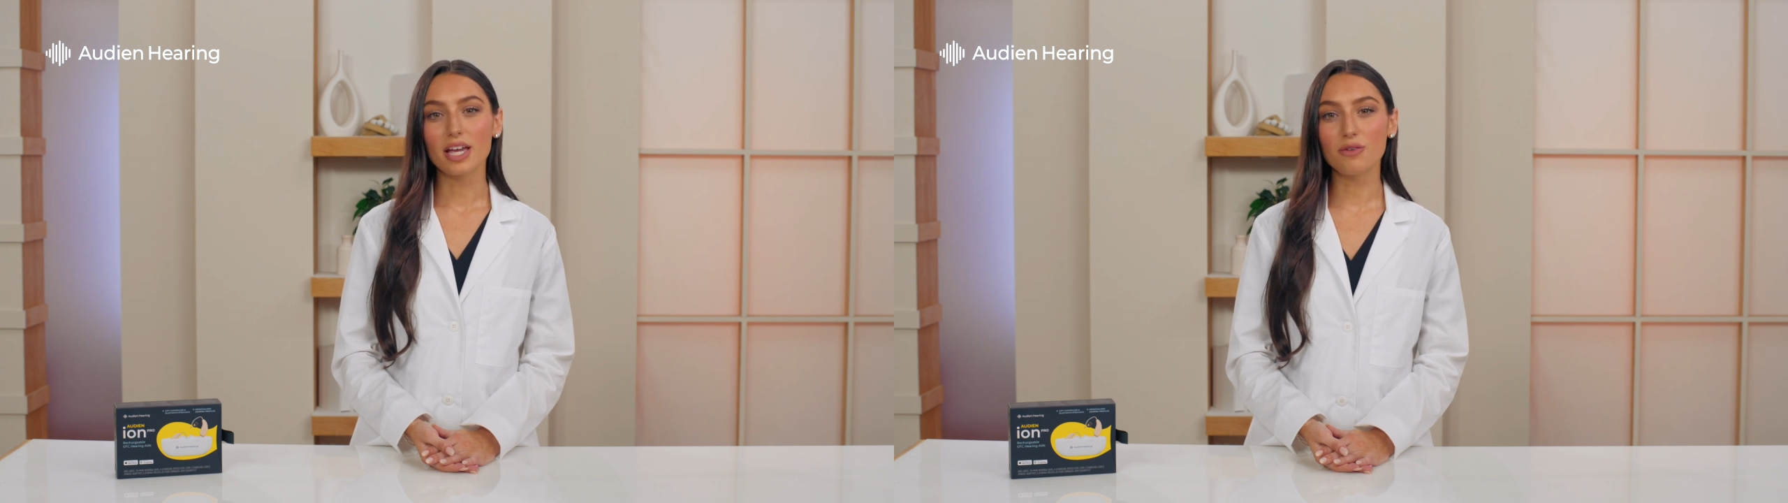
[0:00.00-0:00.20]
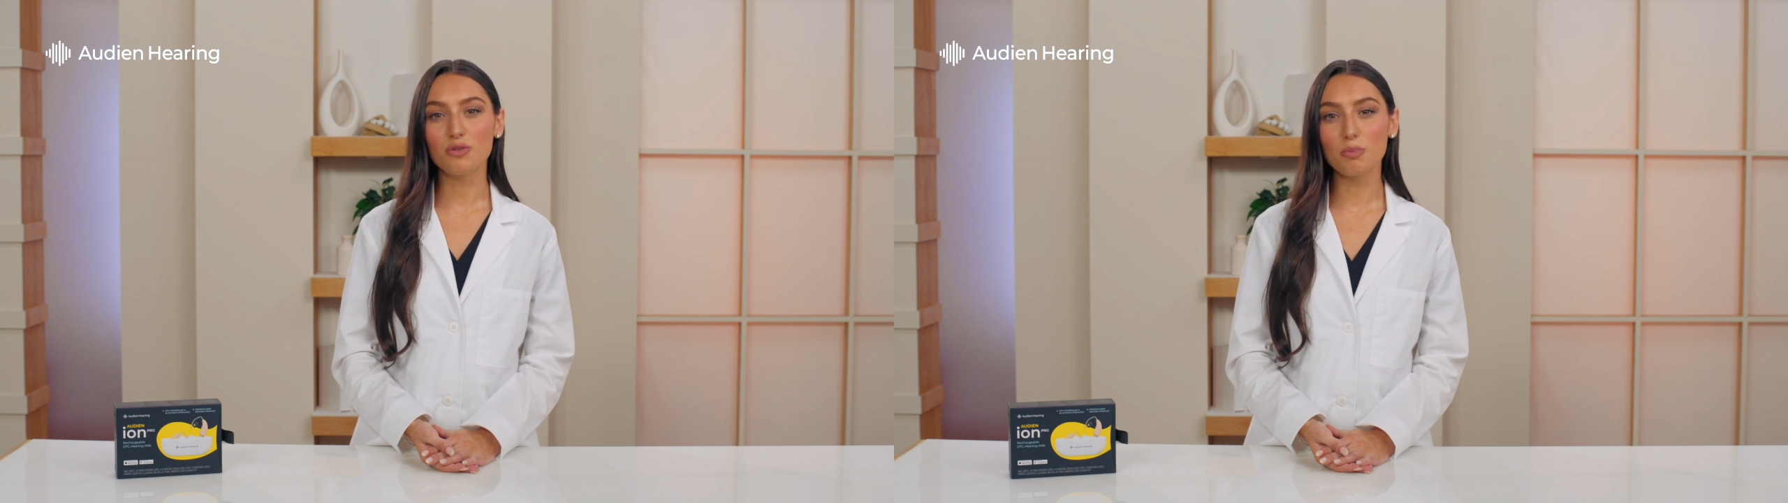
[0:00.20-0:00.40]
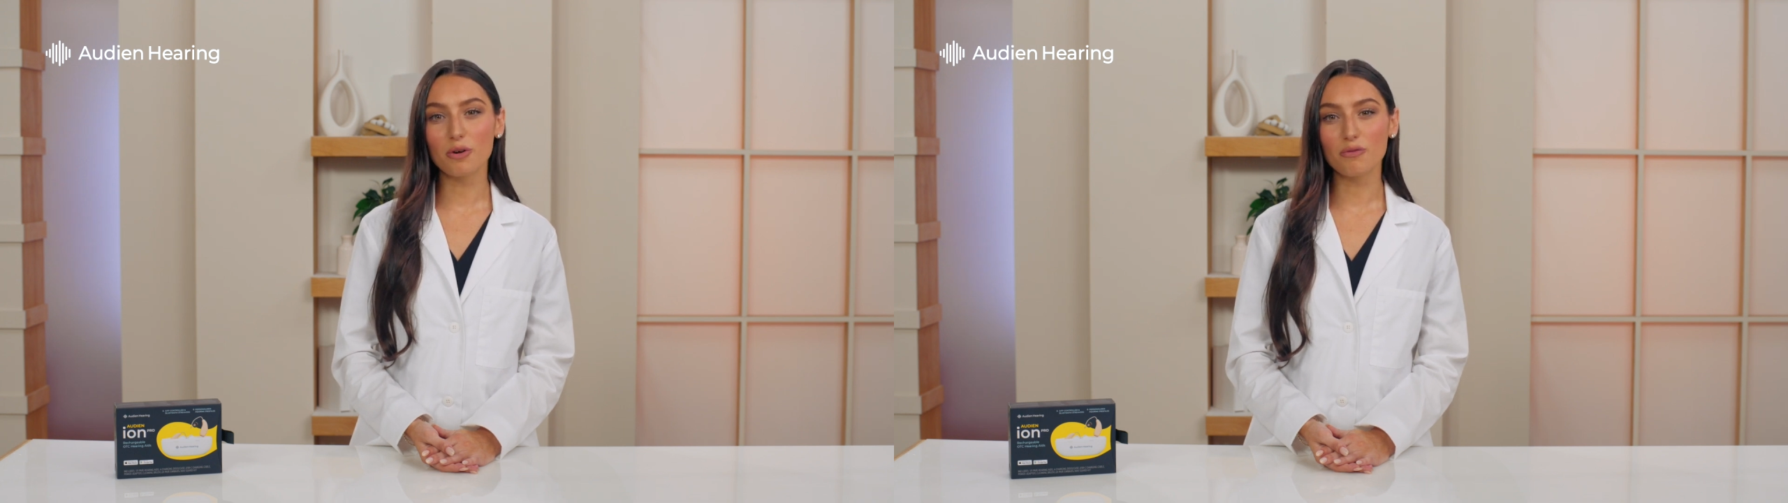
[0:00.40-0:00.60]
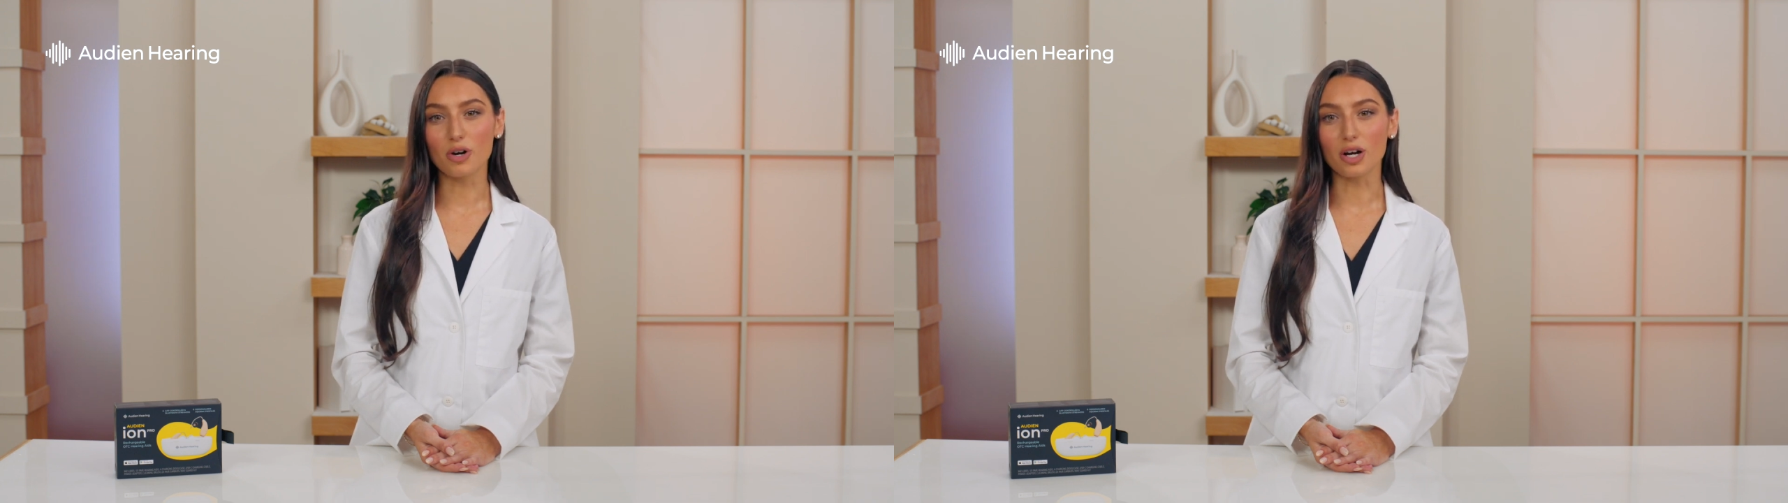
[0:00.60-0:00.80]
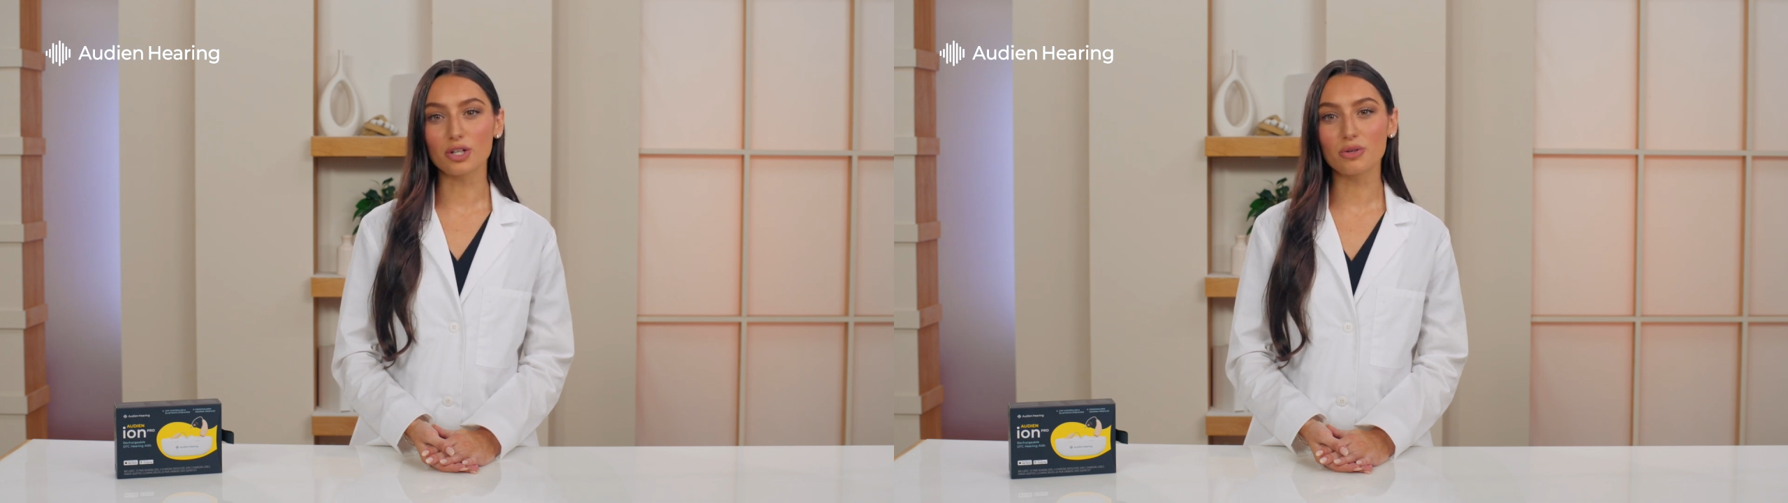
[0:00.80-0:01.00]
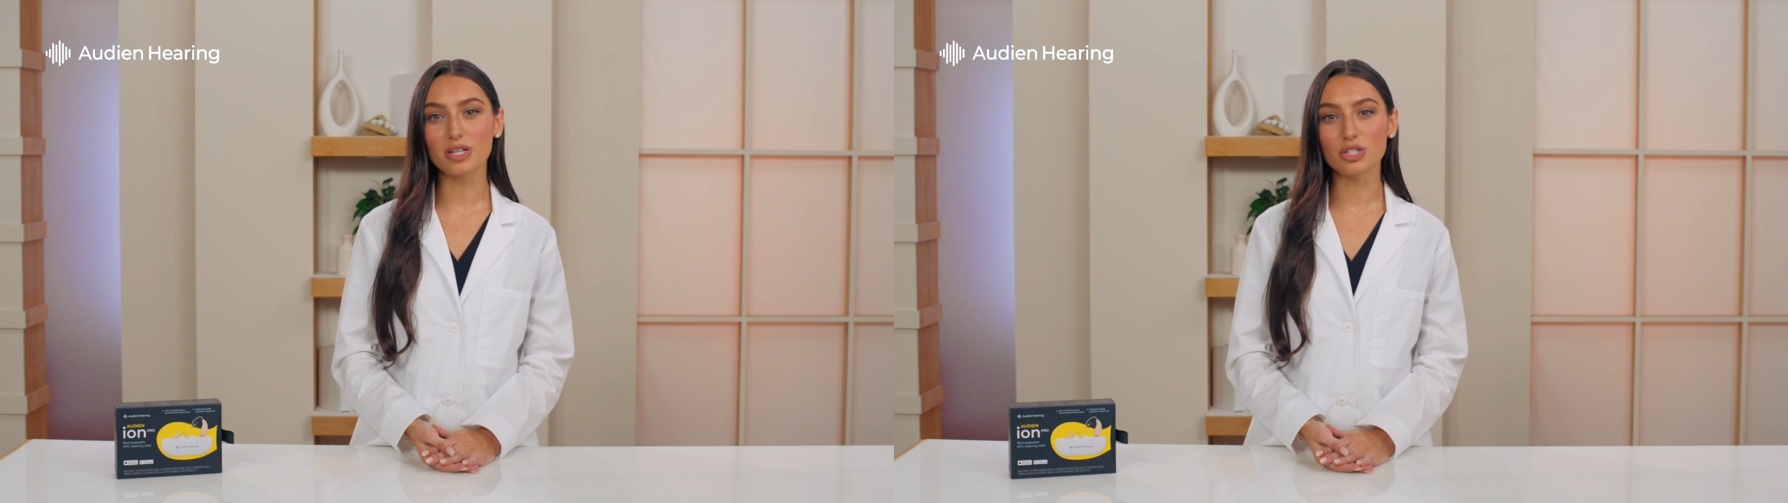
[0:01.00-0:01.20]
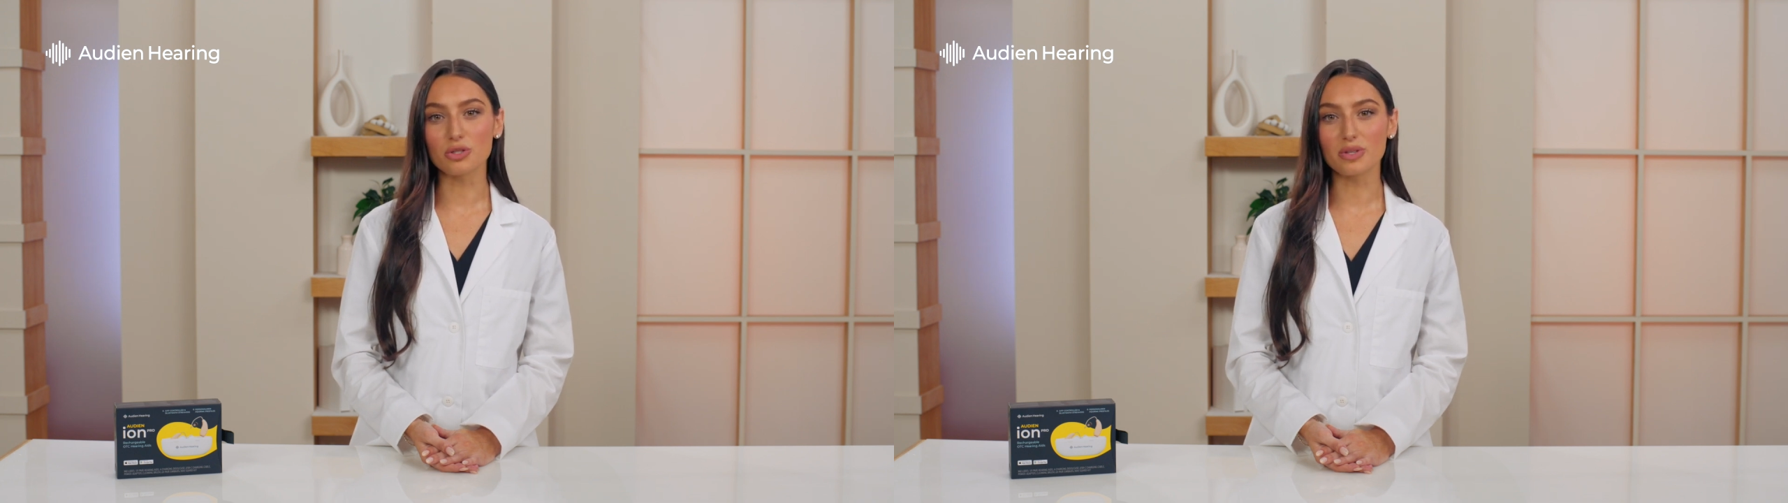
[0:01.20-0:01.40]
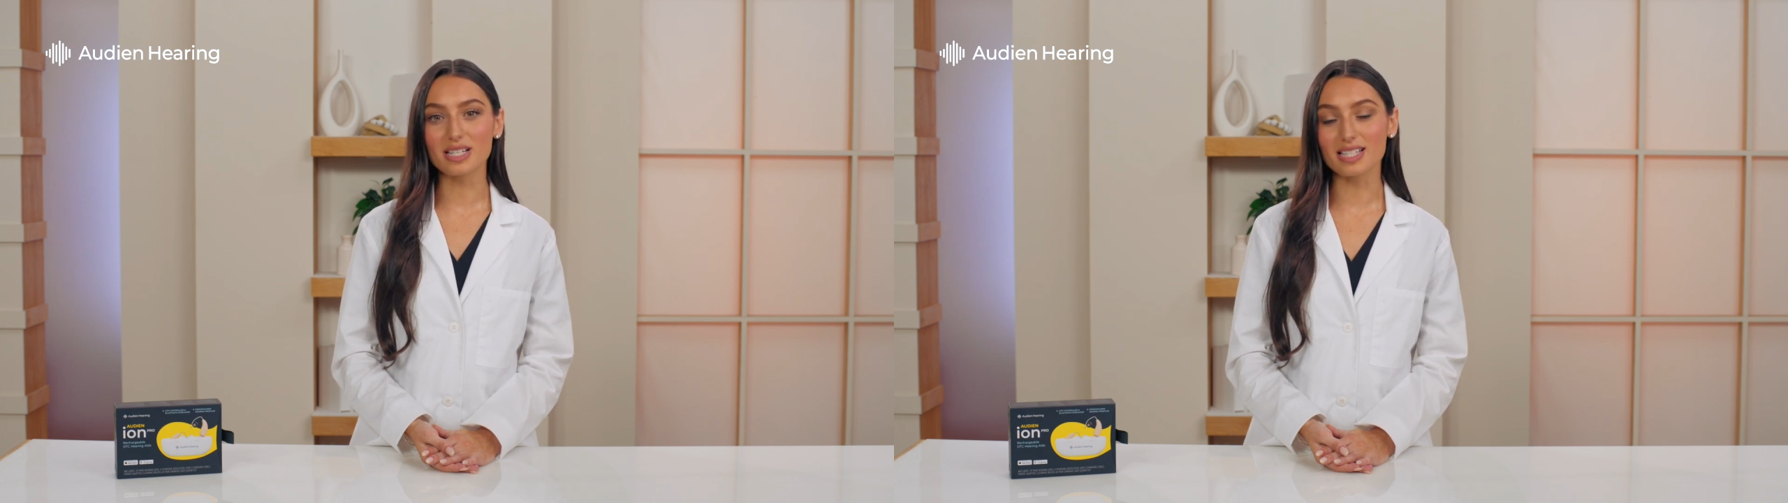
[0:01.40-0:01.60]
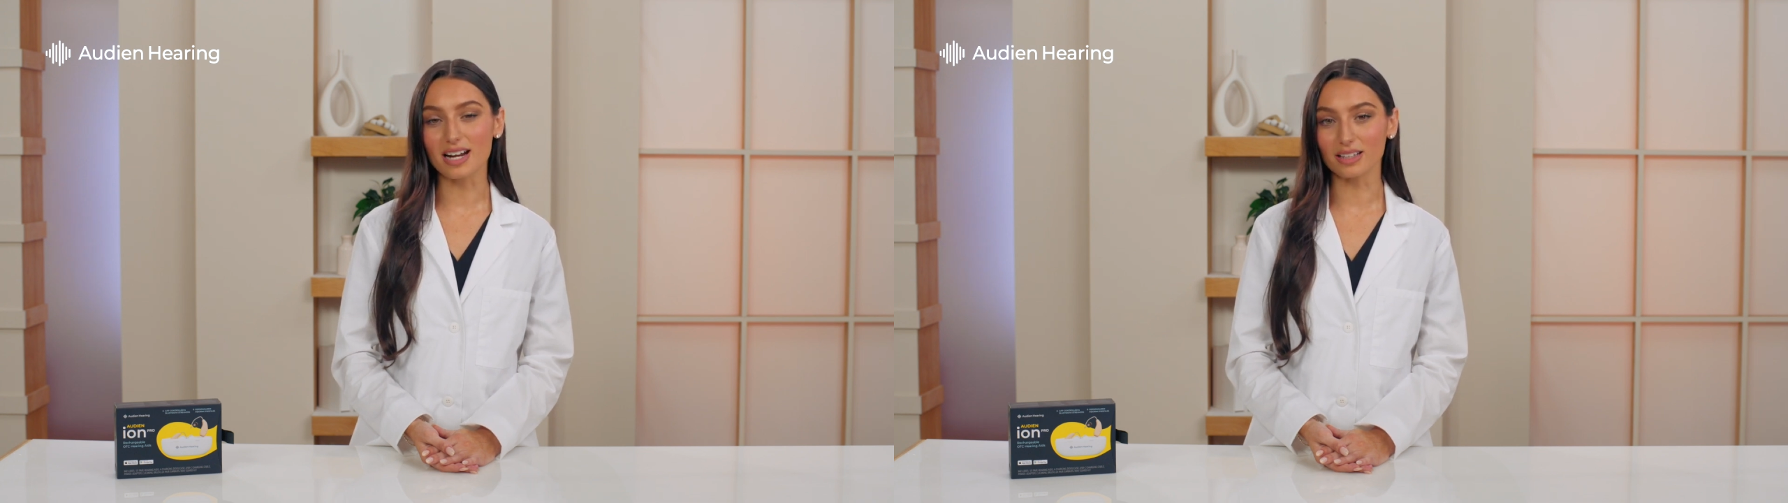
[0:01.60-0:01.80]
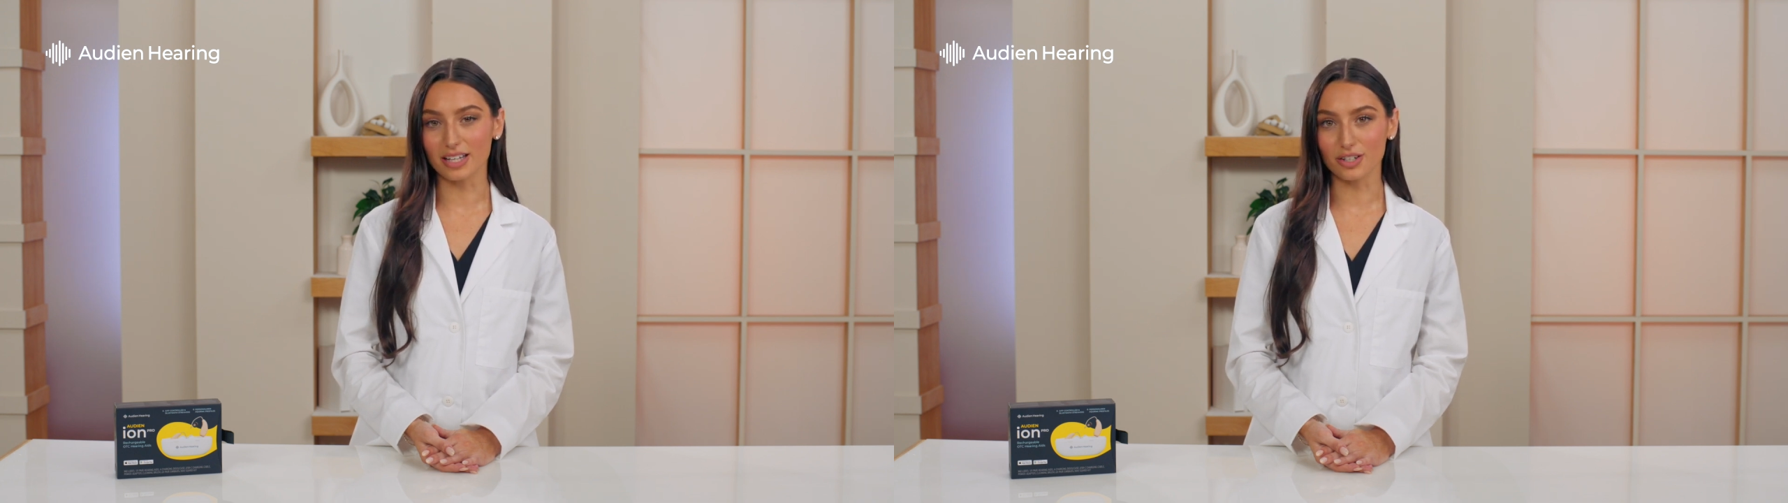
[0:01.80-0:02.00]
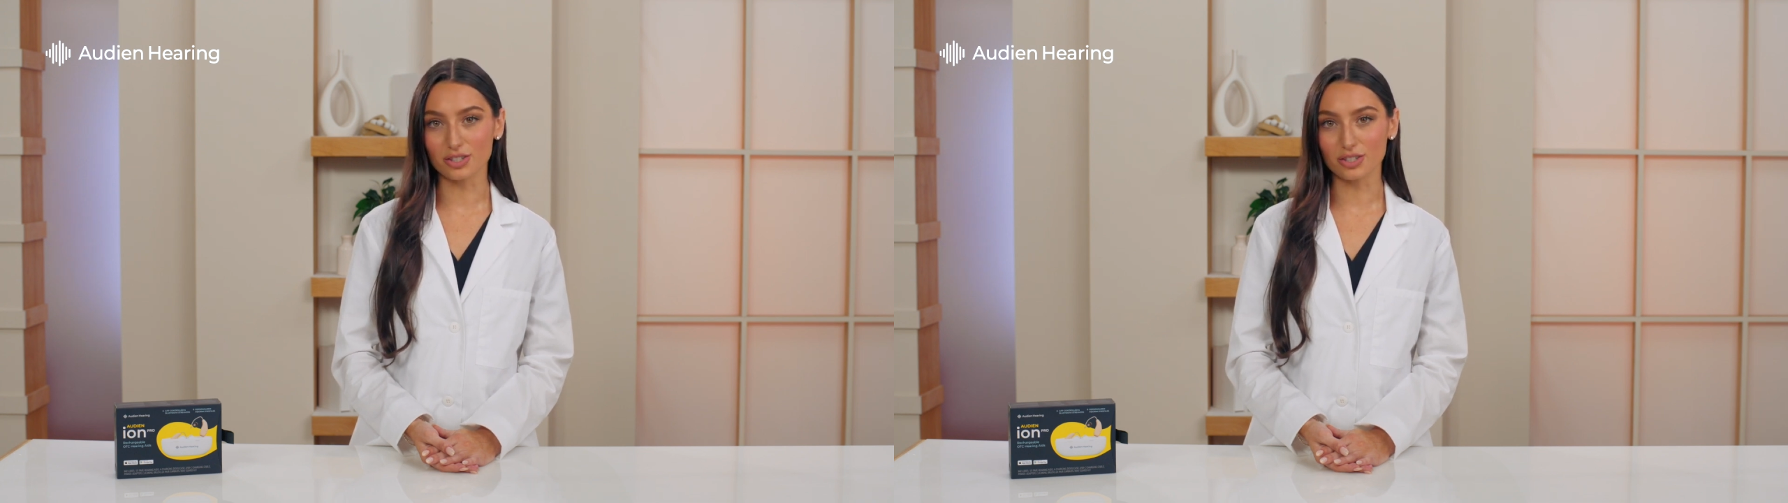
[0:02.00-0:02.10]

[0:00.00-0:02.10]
If you prefer, you can do this at a later